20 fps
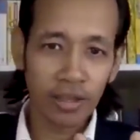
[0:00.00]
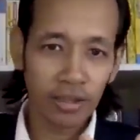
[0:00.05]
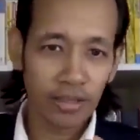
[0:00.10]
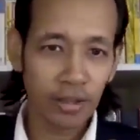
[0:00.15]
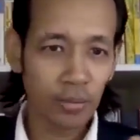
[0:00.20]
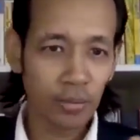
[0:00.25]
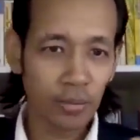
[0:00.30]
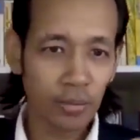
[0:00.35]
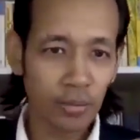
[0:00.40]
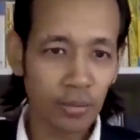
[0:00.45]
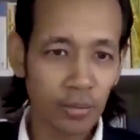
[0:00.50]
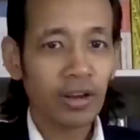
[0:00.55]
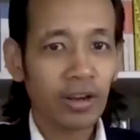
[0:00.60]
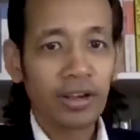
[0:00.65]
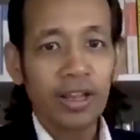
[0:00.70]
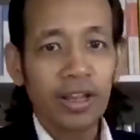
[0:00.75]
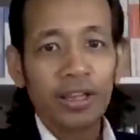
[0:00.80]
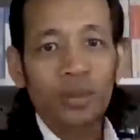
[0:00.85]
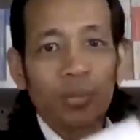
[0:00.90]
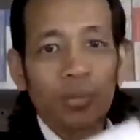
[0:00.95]
and then we
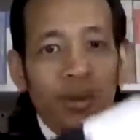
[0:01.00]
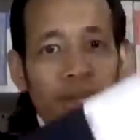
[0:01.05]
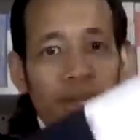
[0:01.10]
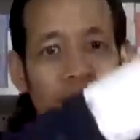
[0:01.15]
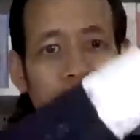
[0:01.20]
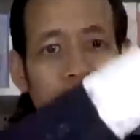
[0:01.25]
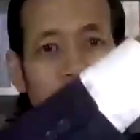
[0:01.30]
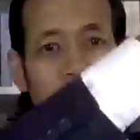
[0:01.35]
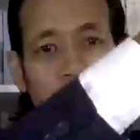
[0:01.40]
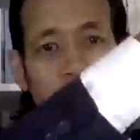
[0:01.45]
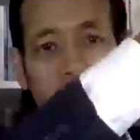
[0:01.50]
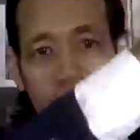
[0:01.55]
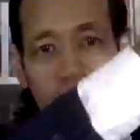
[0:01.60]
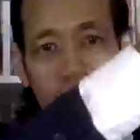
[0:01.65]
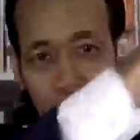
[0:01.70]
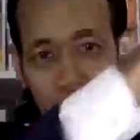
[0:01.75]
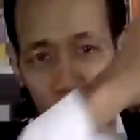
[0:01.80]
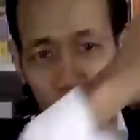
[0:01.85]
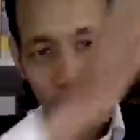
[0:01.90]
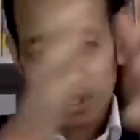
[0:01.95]
caught another wave and
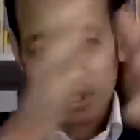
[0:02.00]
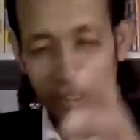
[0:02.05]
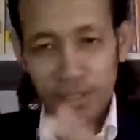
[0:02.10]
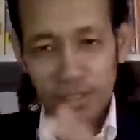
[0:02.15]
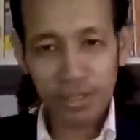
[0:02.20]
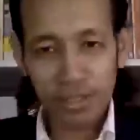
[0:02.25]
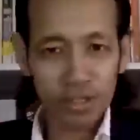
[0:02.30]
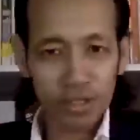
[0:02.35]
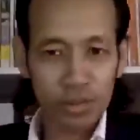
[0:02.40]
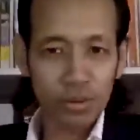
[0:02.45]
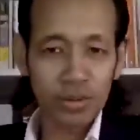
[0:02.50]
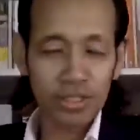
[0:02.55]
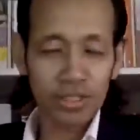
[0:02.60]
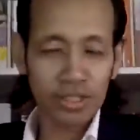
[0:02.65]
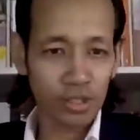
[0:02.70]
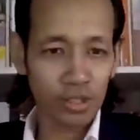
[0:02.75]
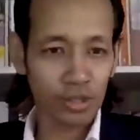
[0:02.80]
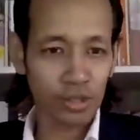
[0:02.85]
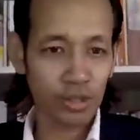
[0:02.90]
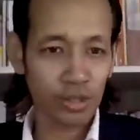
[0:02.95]
then it pushed us
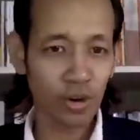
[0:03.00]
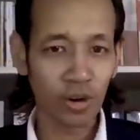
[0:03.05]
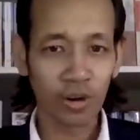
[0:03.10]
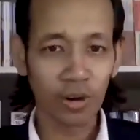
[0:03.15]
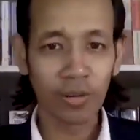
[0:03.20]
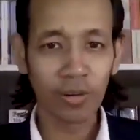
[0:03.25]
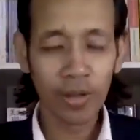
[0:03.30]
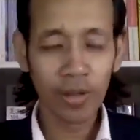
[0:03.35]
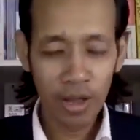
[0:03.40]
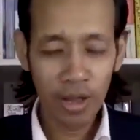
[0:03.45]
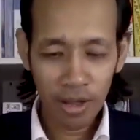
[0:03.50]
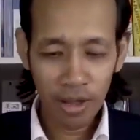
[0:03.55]
towards the shore.